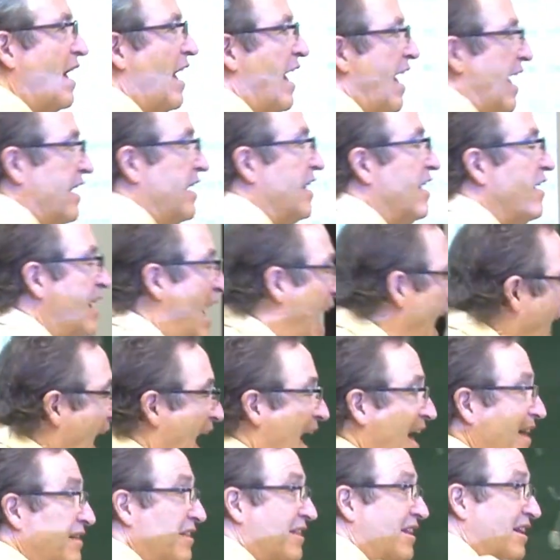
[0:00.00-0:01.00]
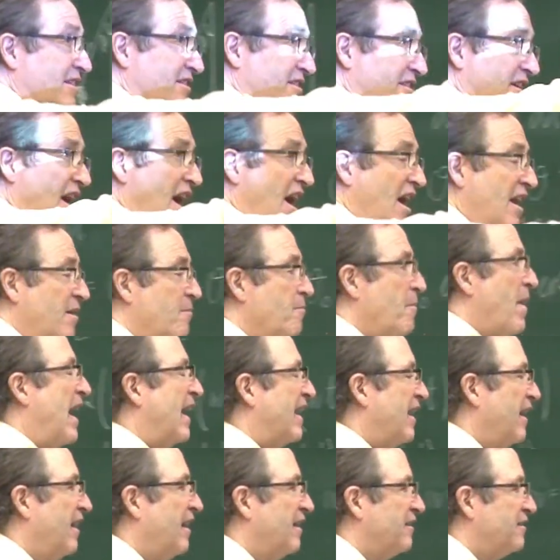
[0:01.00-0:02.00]
And it had this kind of
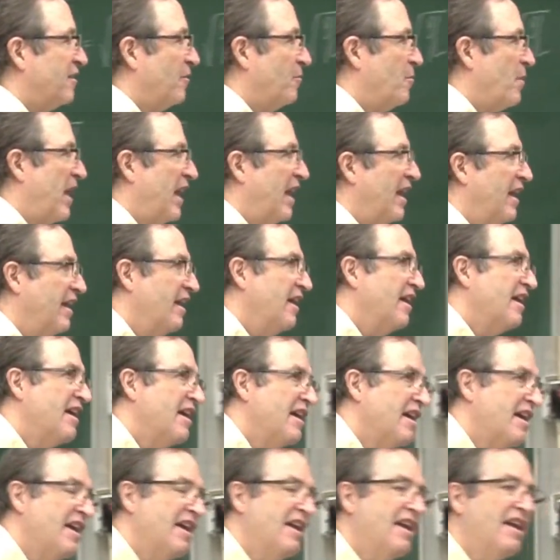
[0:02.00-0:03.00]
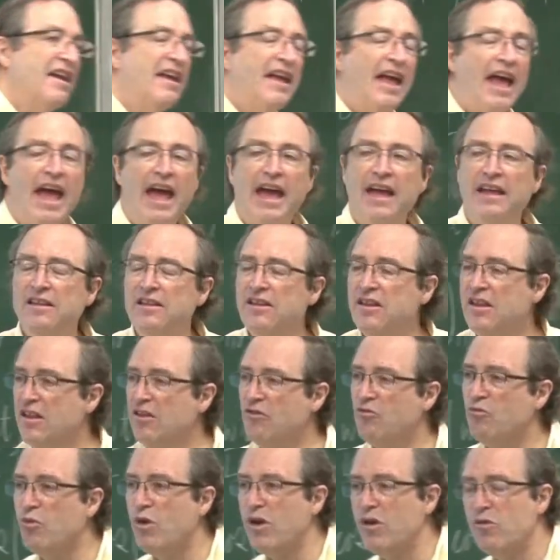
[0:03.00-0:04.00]
mechanism in it. And
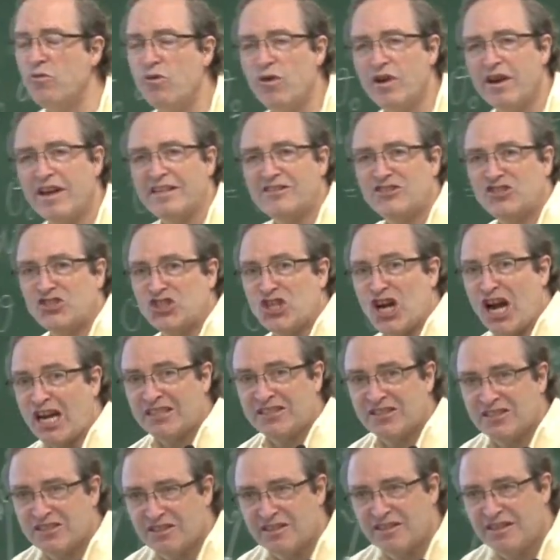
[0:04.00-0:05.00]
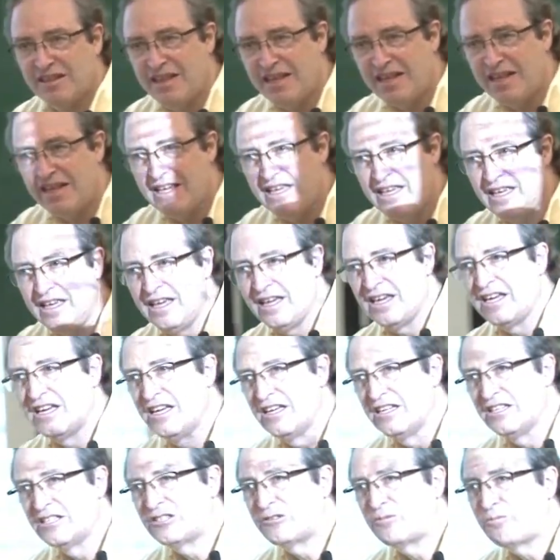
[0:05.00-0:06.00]
we would adjust the
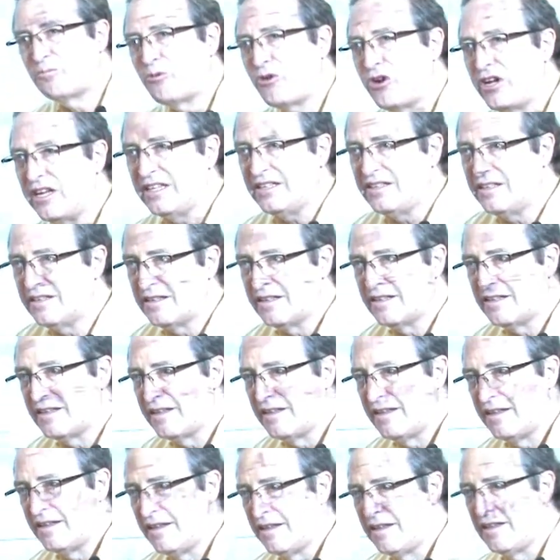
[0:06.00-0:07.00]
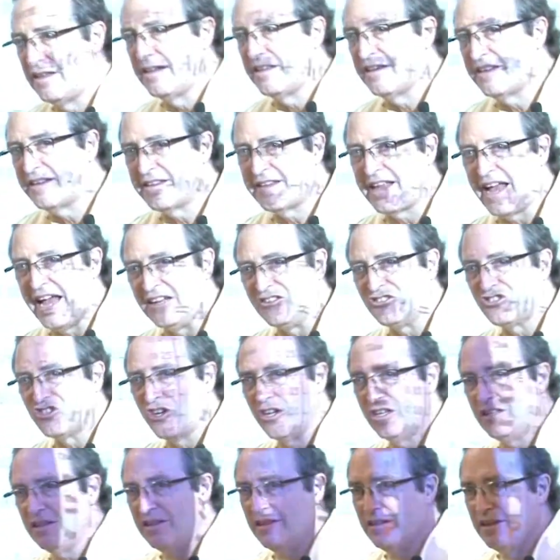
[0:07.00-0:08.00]
spring
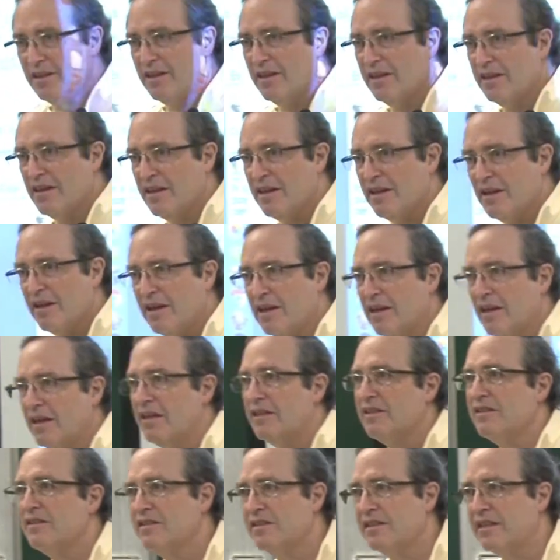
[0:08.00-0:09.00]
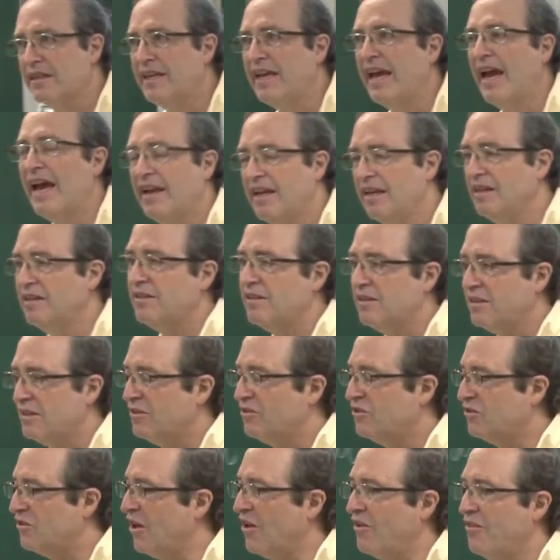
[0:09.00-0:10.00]
tension to get it
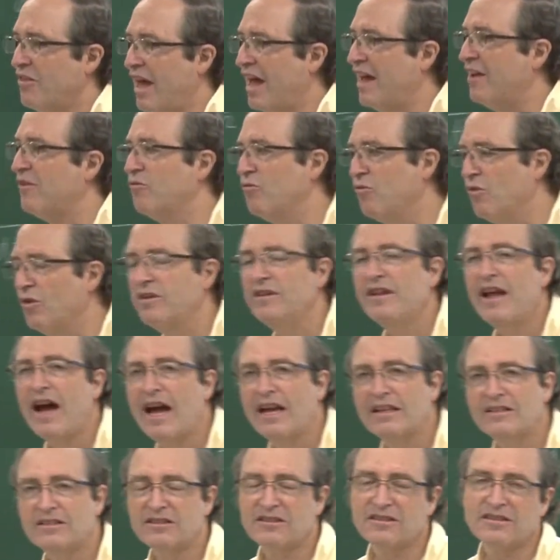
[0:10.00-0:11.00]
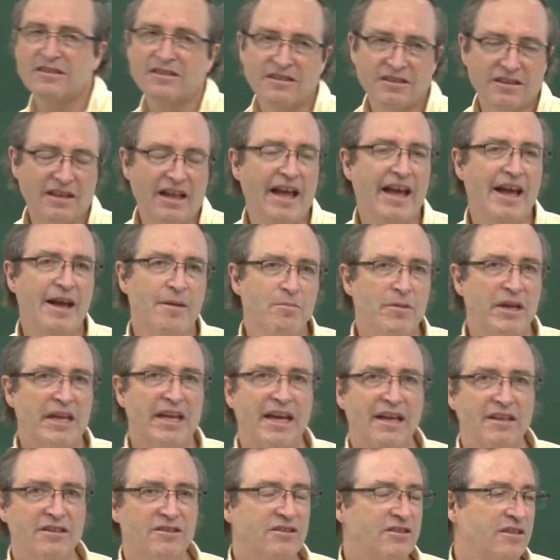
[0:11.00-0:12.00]
so that it would not slam
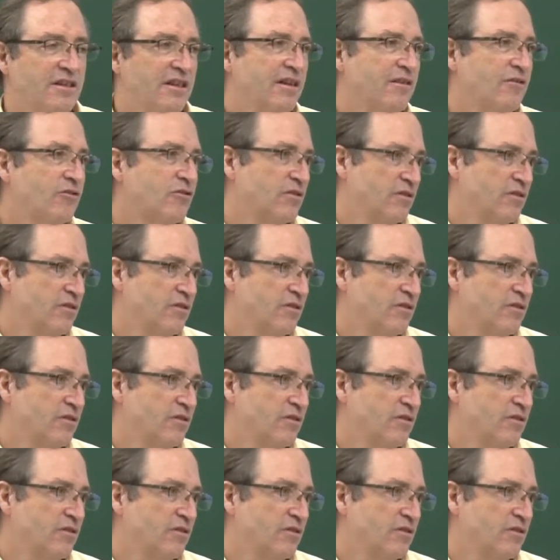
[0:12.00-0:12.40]
against the,